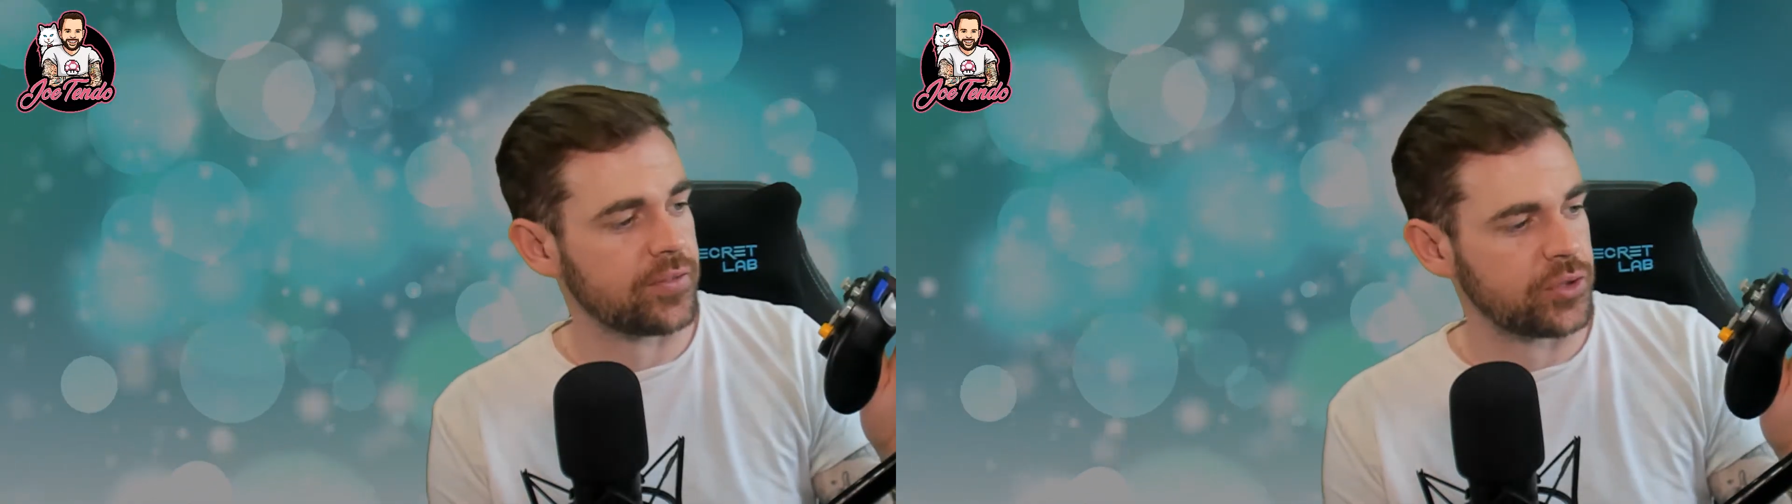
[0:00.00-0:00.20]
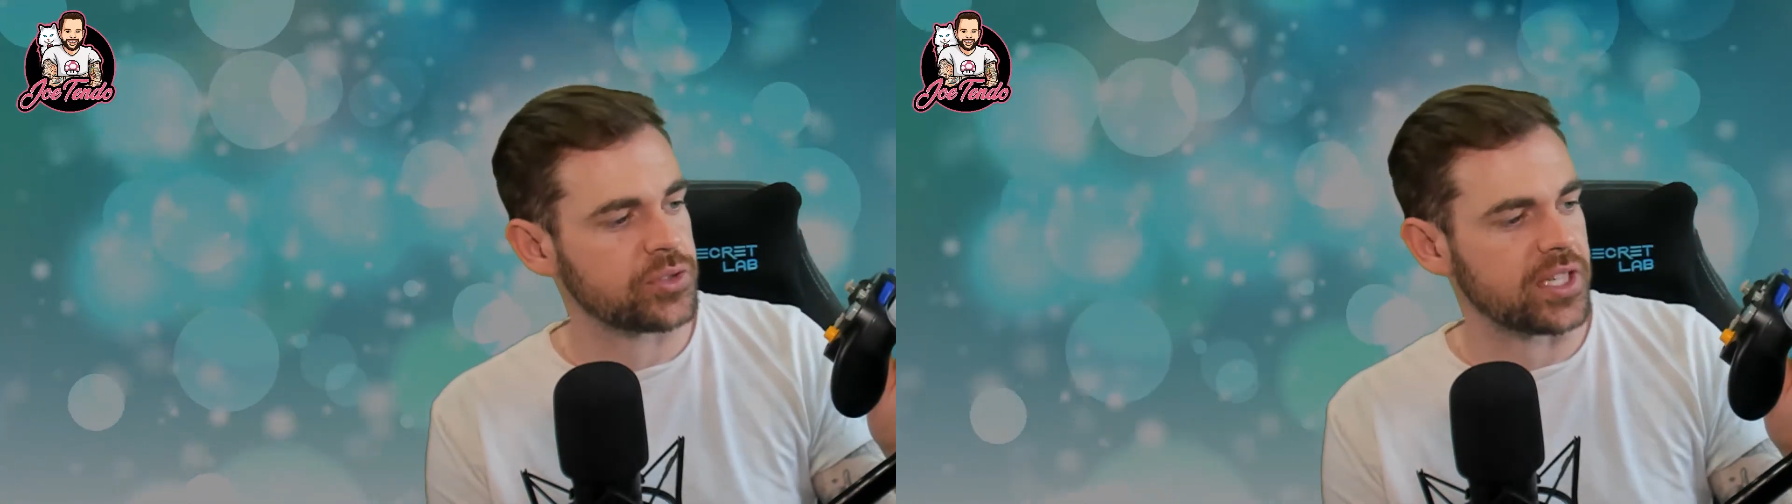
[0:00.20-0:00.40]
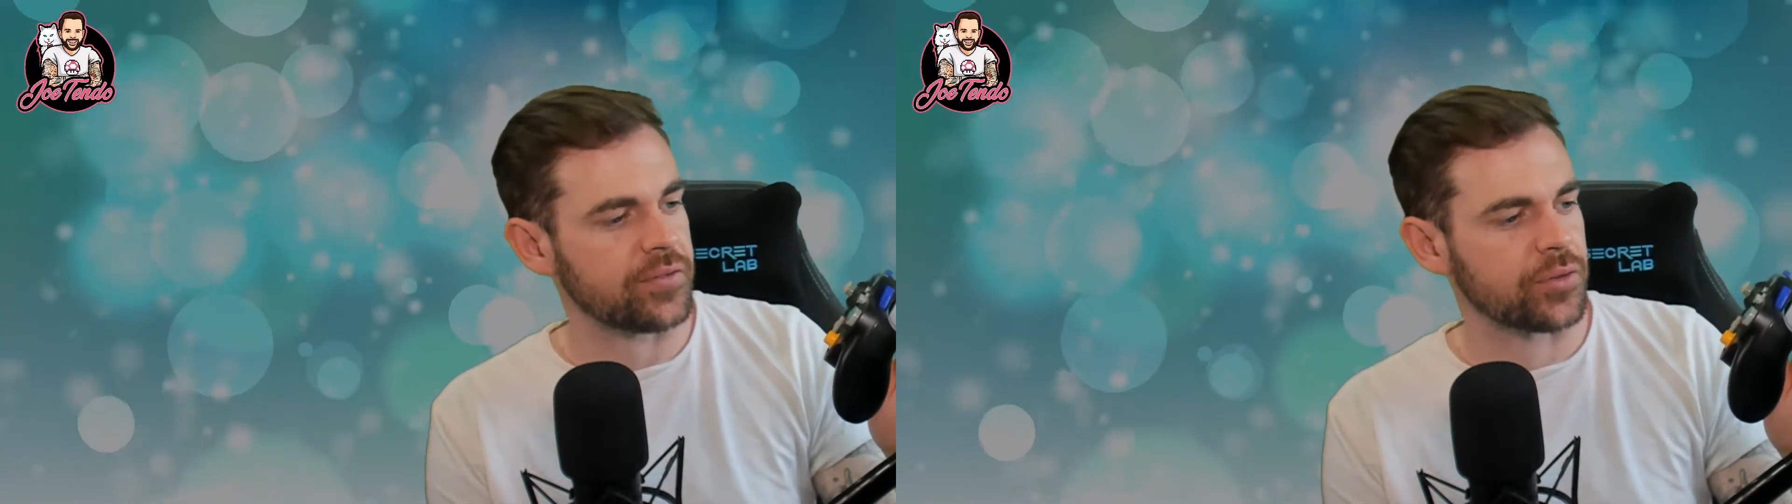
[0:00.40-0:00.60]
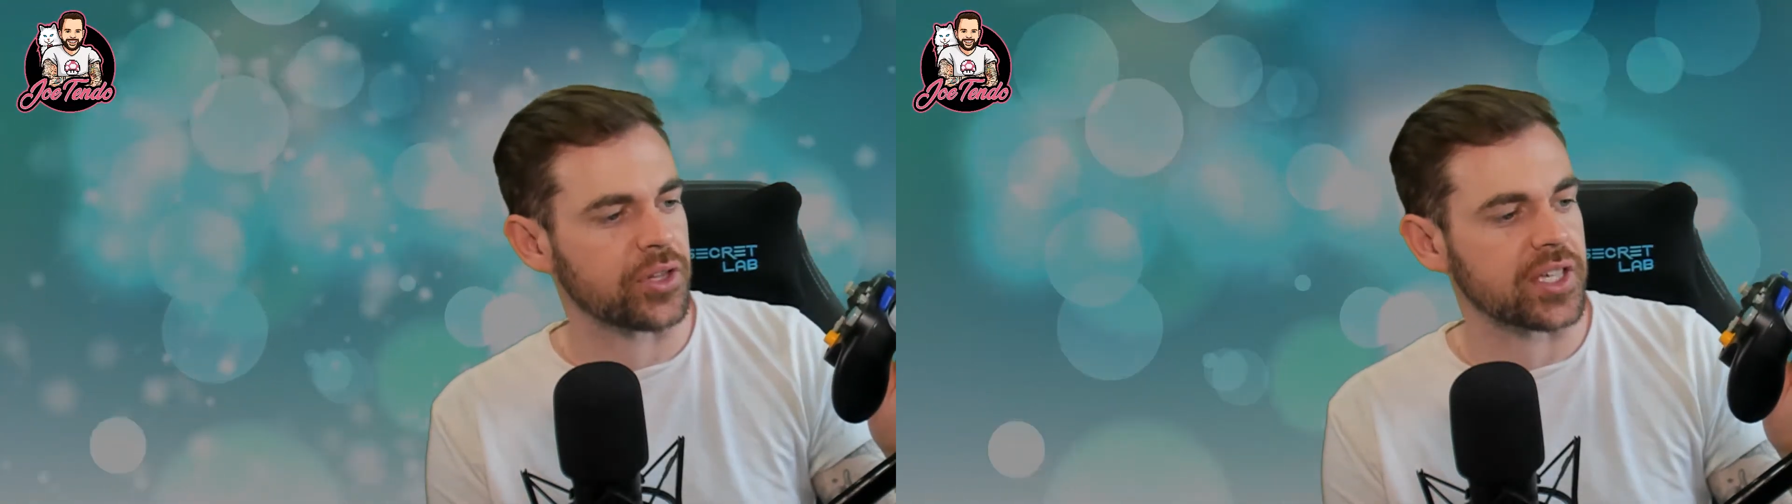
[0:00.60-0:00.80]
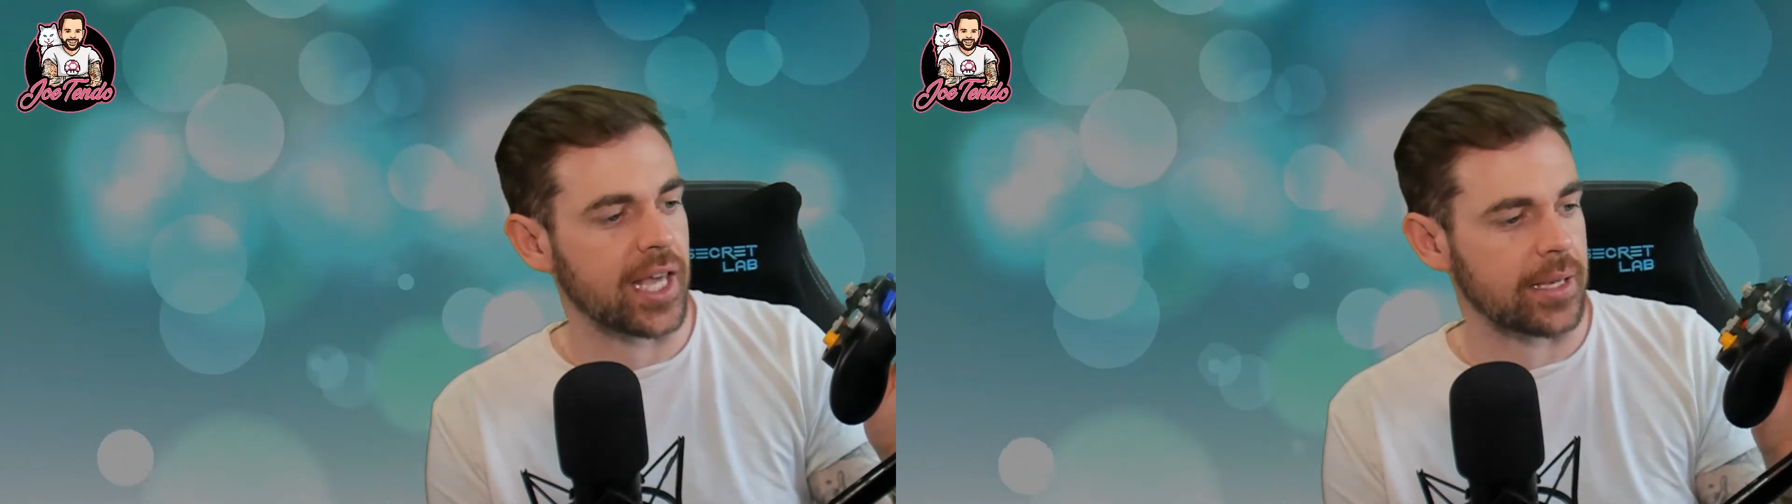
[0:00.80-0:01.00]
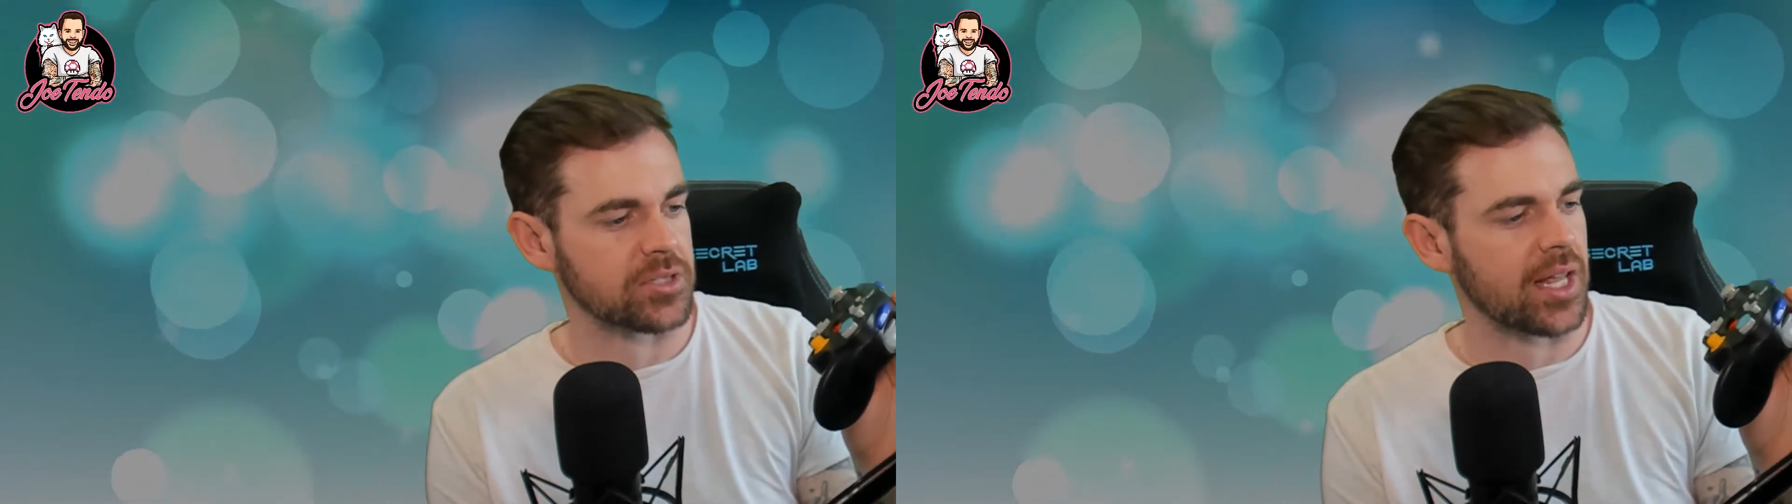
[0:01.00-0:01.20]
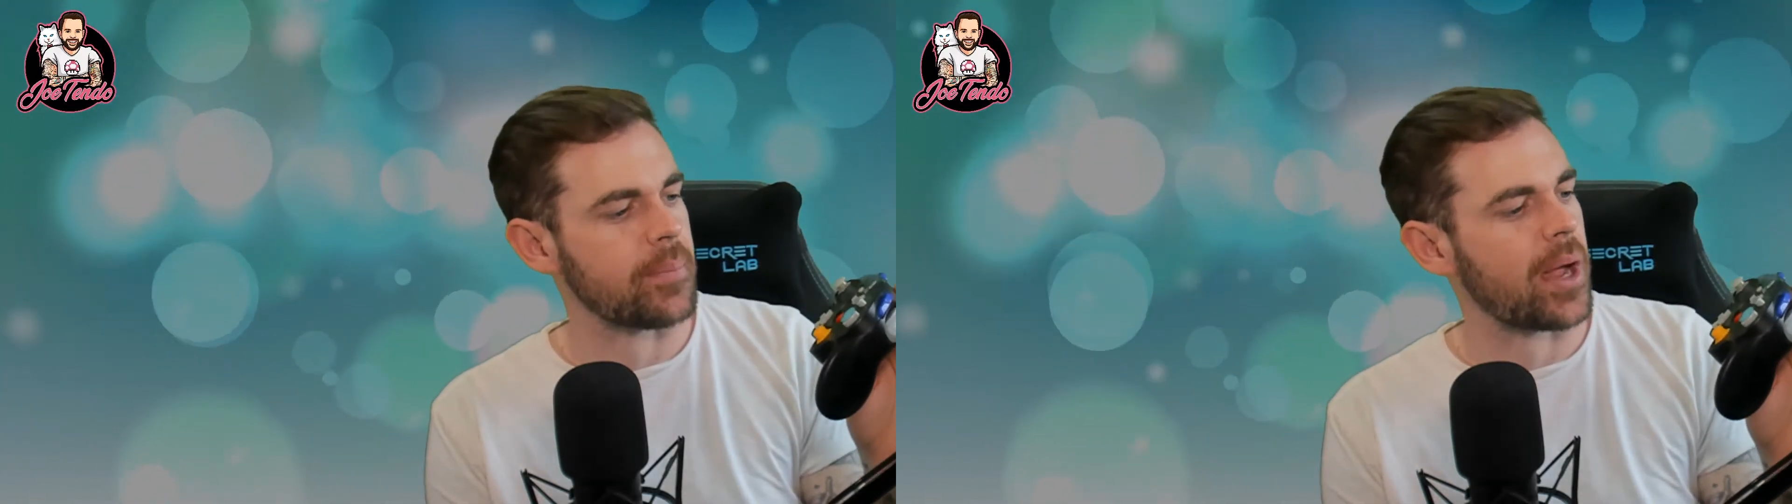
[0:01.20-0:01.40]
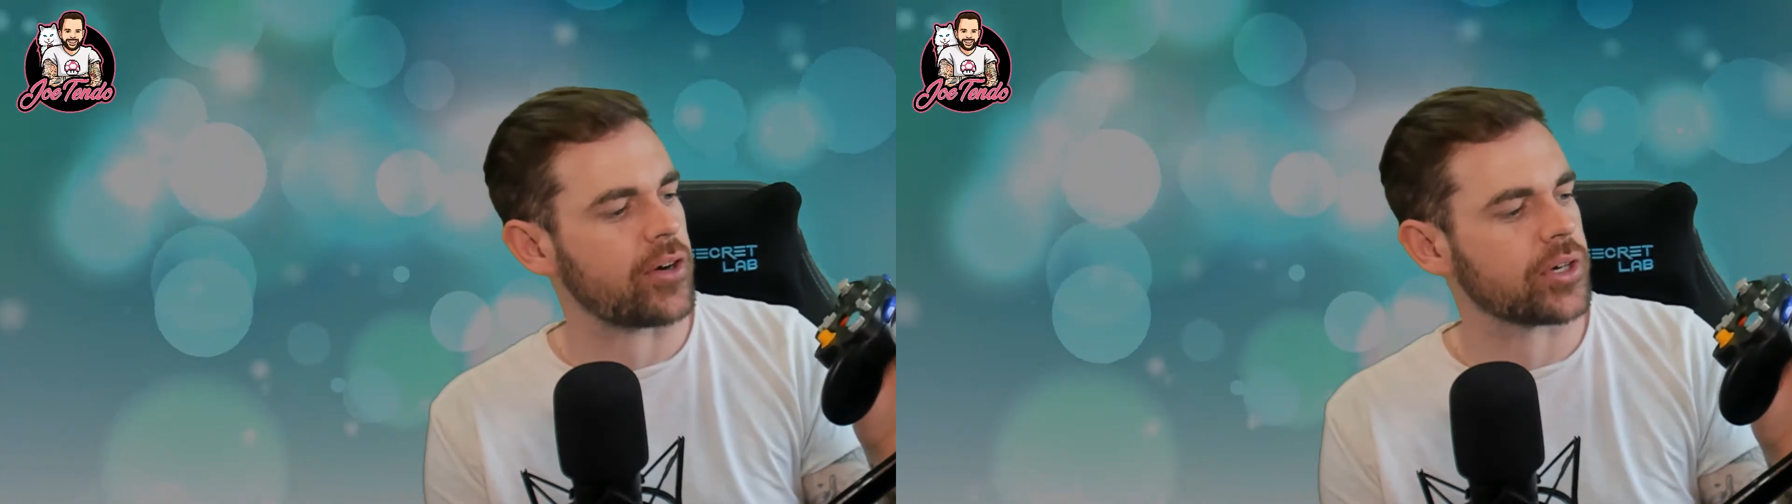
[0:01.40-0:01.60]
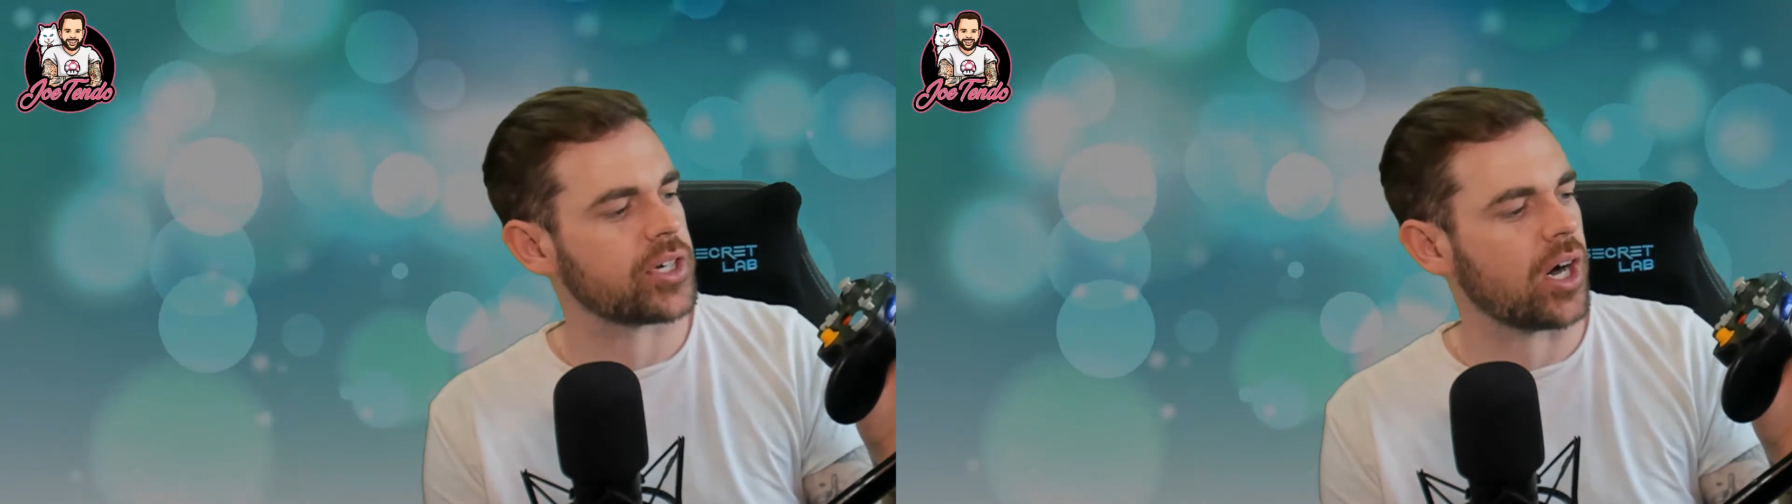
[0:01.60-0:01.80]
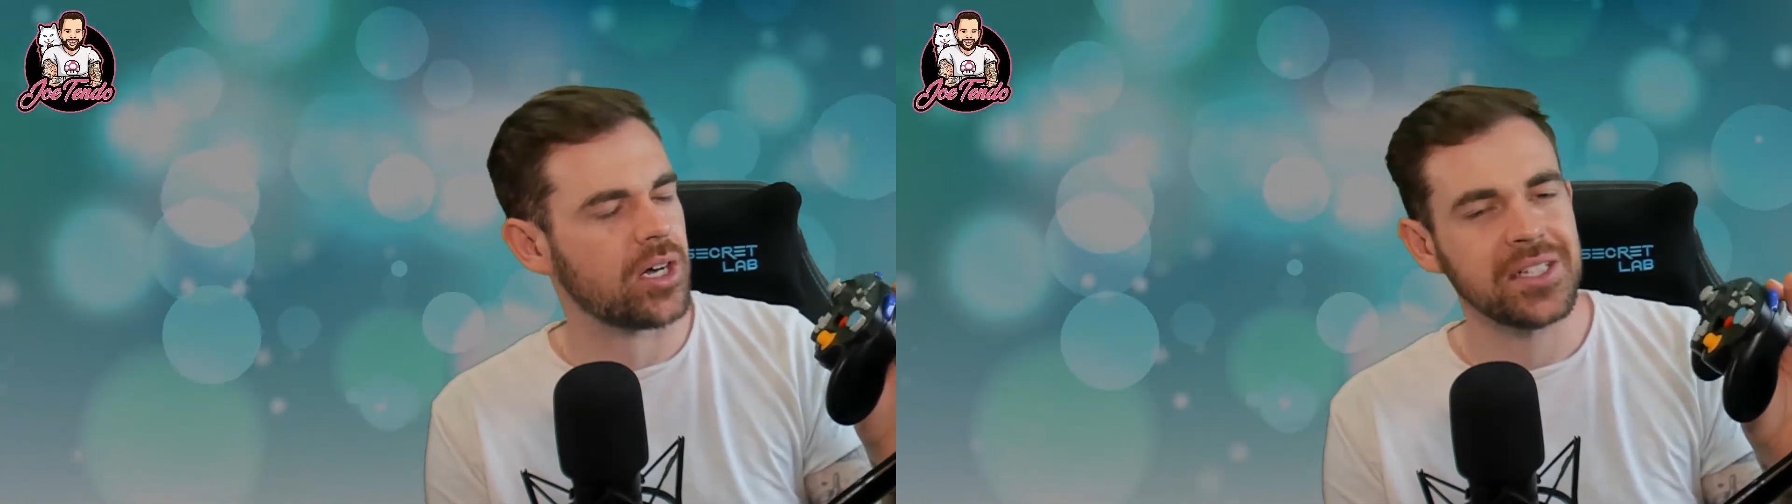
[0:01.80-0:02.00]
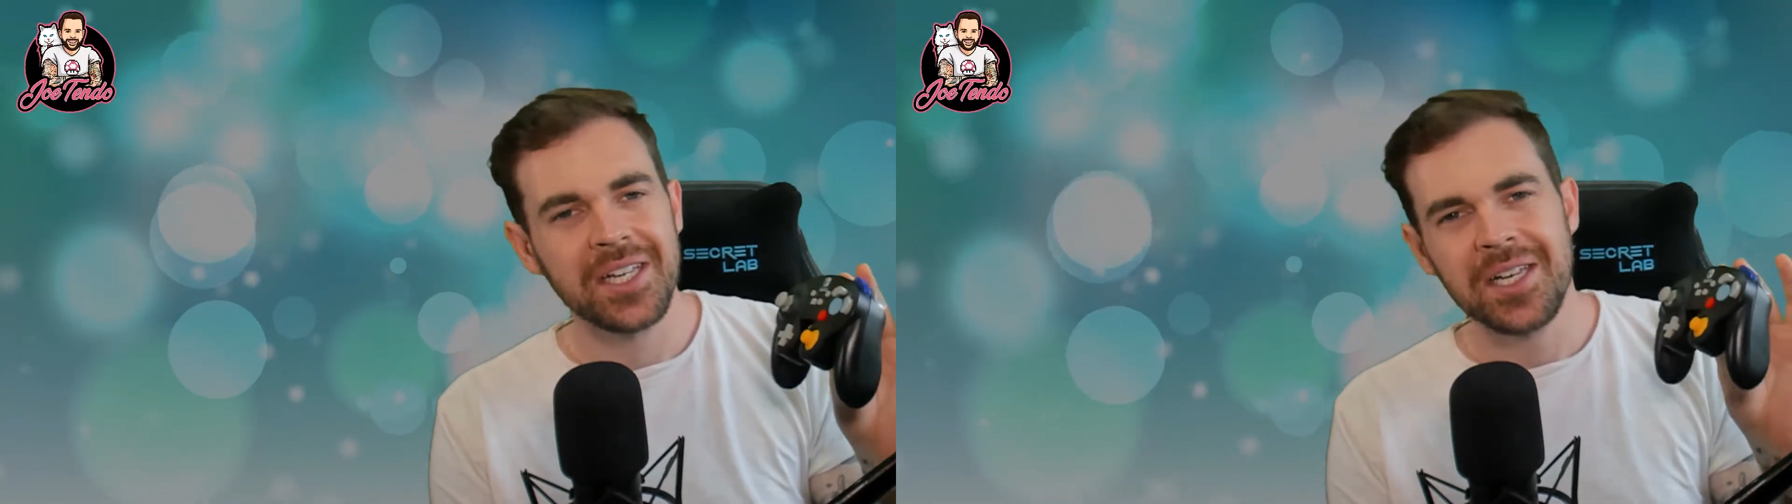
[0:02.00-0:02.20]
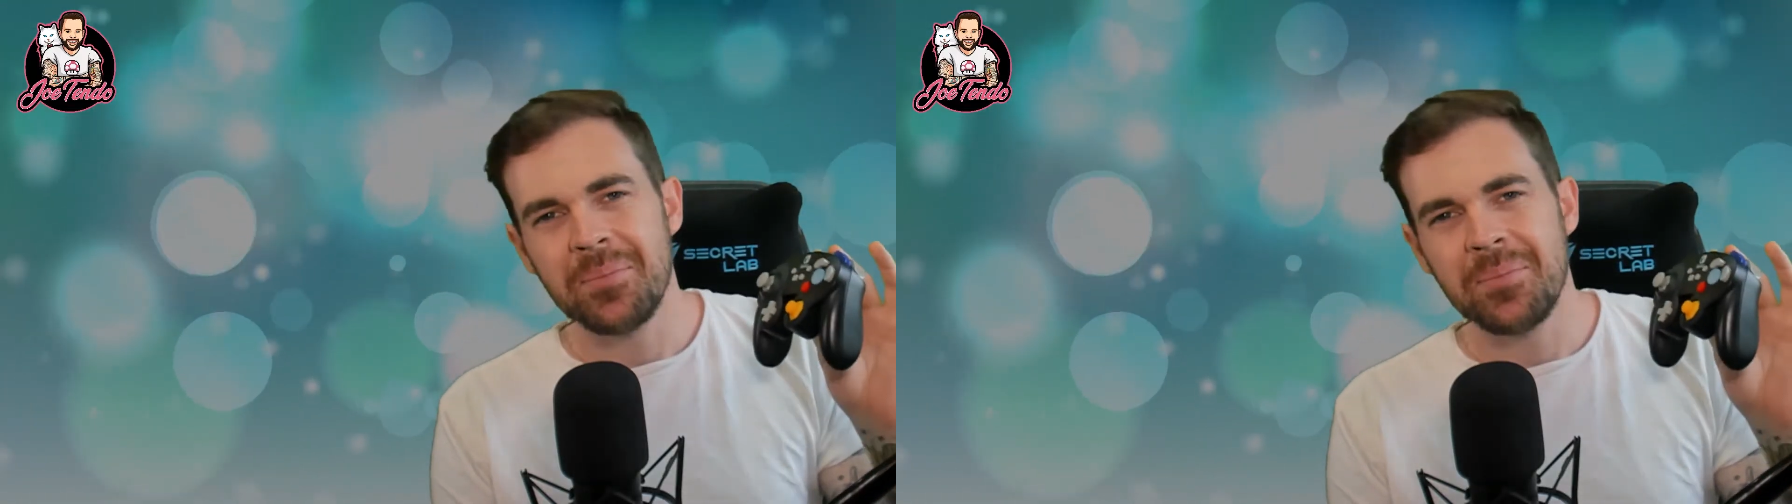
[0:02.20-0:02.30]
I've used it for other games like Mario Kart,